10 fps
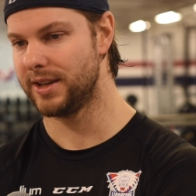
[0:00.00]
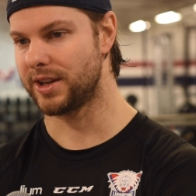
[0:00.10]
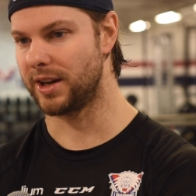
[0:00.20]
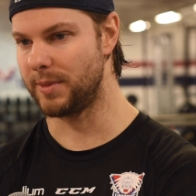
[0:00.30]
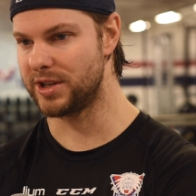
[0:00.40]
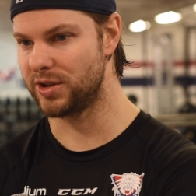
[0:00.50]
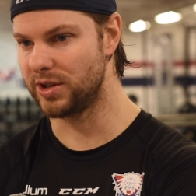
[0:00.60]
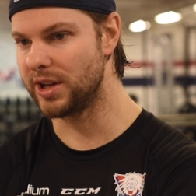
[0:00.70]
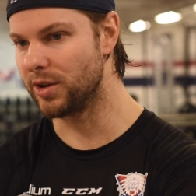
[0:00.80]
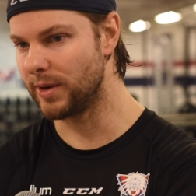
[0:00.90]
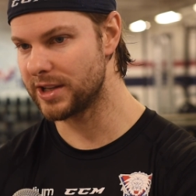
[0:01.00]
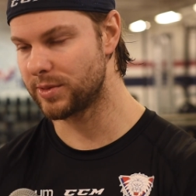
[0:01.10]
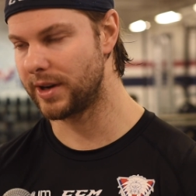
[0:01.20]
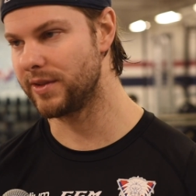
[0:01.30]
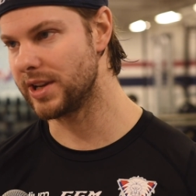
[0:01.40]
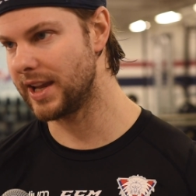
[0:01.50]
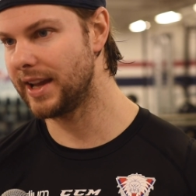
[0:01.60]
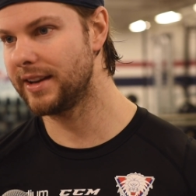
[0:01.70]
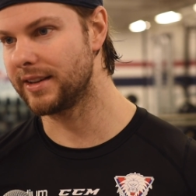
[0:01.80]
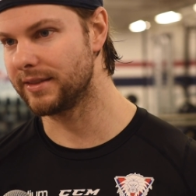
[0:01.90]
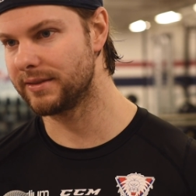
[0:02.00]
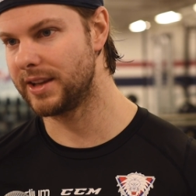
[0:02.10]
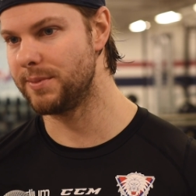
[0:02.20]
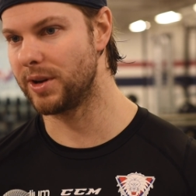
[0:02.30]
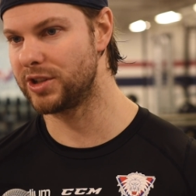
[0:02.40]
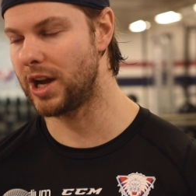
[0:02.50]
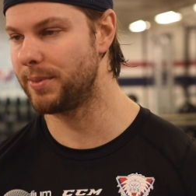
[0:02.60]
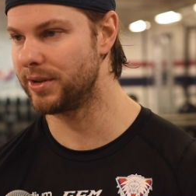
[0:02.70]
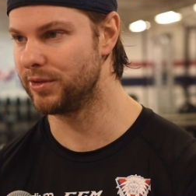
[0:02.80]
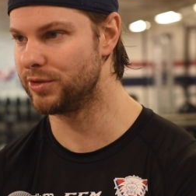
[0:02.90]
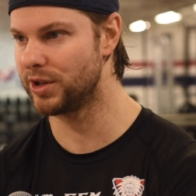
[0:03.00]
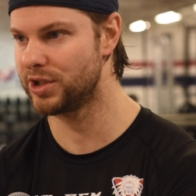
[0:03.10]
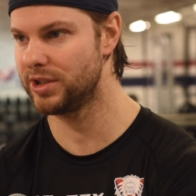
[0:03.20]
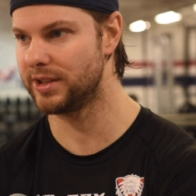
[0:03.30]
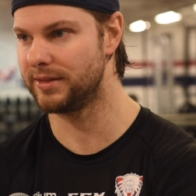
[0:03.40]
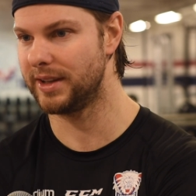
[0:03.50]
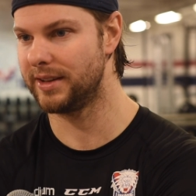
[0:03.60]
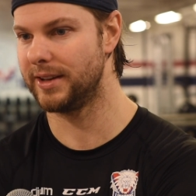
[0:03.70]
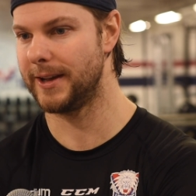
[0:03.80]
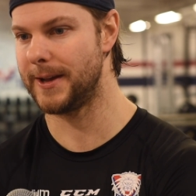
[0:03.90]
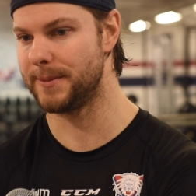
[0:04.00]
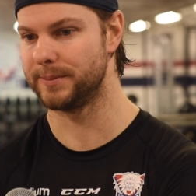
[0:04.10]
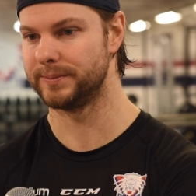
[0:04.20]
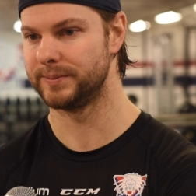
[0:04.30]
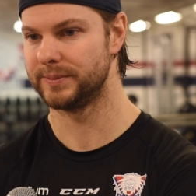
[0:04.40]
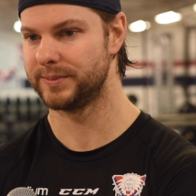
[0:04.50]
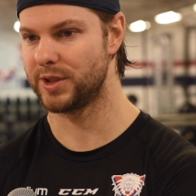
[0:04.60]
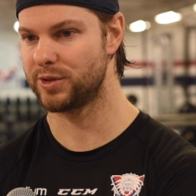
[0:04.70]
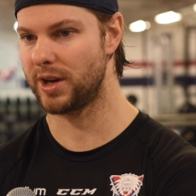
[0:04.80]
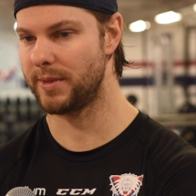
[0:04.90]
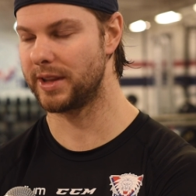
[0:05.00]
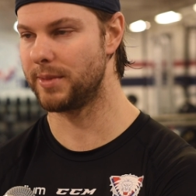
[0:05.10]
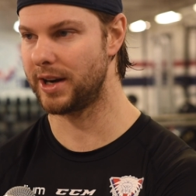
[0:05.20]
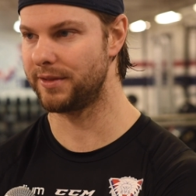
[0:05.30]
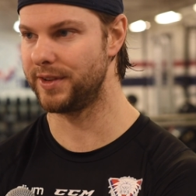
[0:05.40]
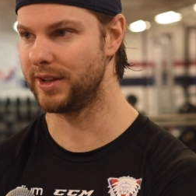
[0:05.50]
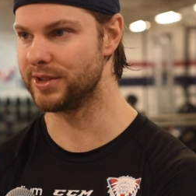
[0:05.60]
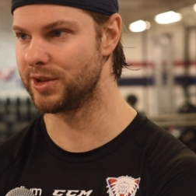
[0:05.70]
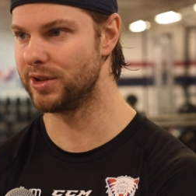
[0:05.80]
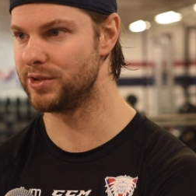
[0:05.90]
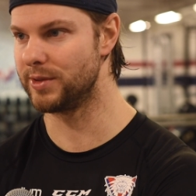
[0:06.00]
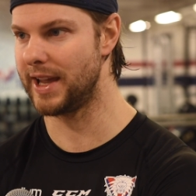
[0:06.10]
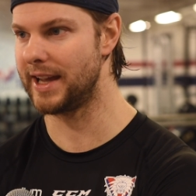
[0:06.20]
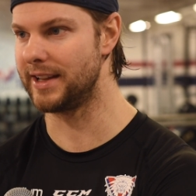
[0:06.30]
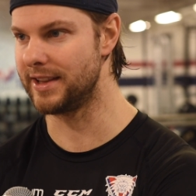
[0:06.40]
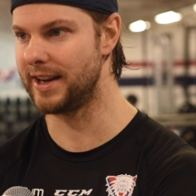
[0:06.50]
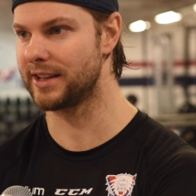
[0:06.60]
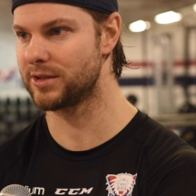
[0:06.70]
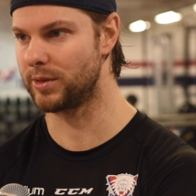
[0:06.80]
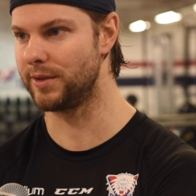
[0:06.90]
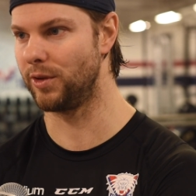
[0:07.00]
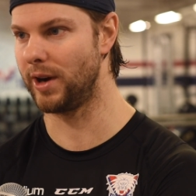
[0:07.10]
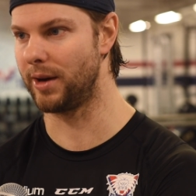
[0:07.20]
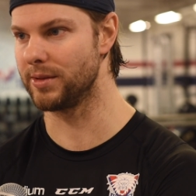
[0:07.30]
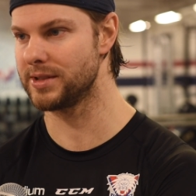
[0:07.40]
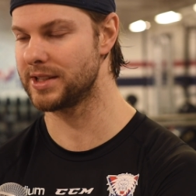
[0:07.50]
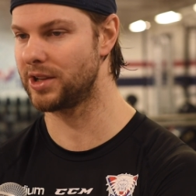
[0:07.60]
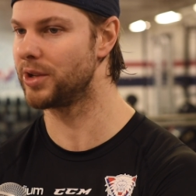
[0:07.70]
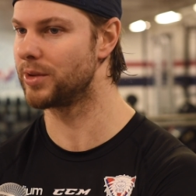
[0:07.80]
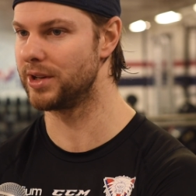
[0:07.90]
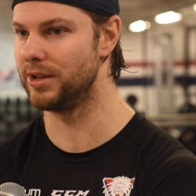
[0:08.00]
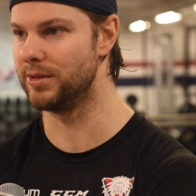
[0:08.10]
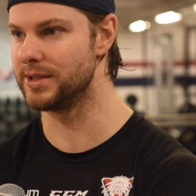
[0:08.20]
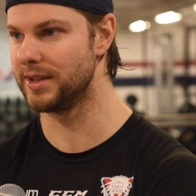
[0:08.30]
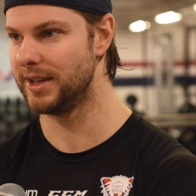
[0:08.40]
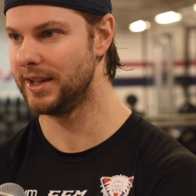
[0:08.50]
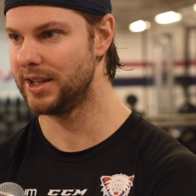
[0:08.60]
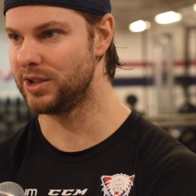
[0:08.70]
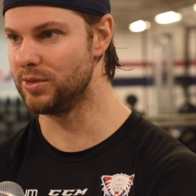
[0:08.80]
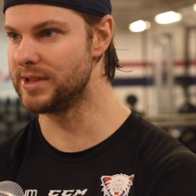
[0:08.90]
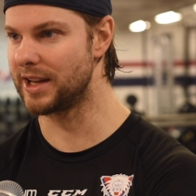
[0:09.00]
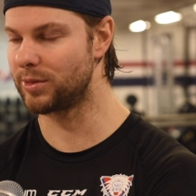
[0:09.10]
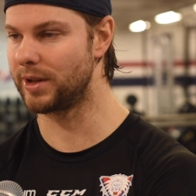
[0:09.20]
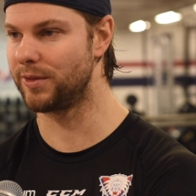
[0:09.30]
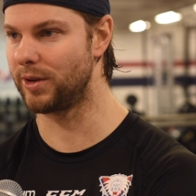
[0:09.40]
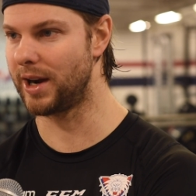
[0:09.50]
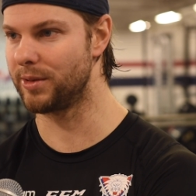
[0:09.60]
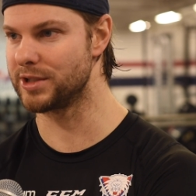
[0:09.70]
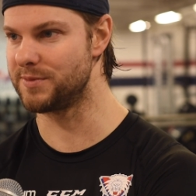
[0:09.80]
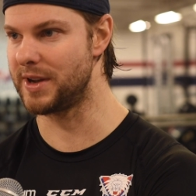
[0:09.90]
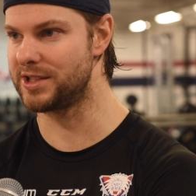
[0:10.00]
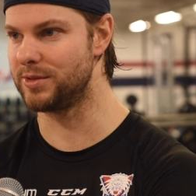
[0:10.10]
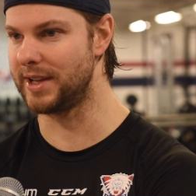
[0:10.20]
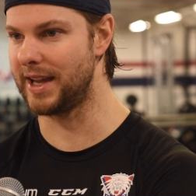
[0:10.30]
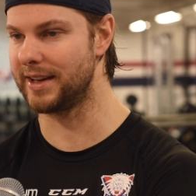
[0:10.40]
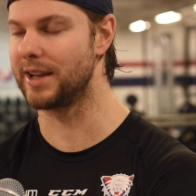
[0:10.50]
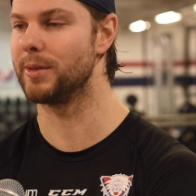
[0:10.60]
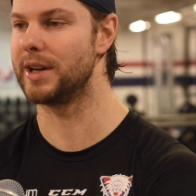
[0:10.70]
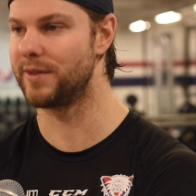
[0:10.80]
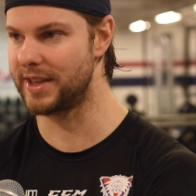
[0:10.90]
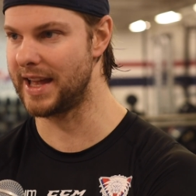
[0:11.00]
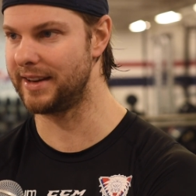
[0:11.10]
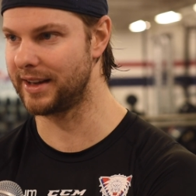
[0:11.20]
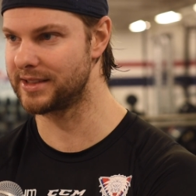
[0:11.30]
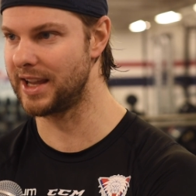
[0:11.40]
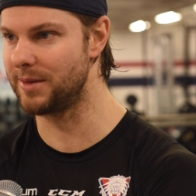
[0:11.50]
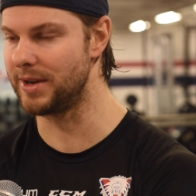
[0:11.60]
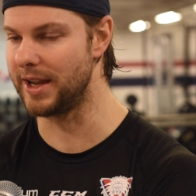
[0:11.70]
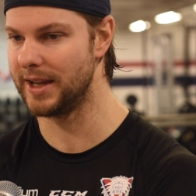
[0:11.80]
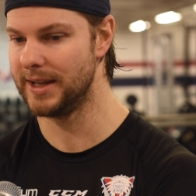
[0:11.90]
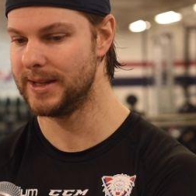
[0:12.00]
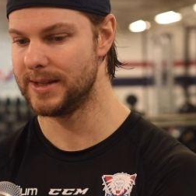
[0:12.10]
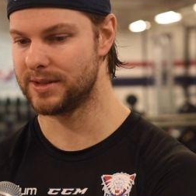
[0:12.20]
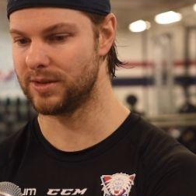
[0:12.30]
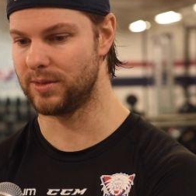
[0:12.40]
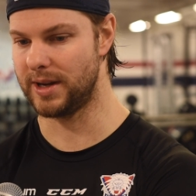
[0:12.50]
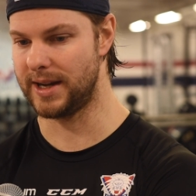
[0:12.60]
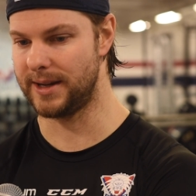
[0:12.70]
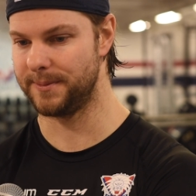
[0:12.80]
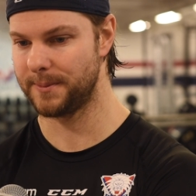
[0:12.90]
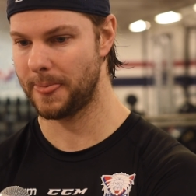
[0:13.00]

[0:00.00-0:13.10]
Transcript: got to make sure you get your rest whenever you can and keep on top of your nutrition and and um, just try to make the body feel as good as you can in the next 24 hours. That's all you can do is use that 24 hours as best you can to get ready for that next game day. So, uh,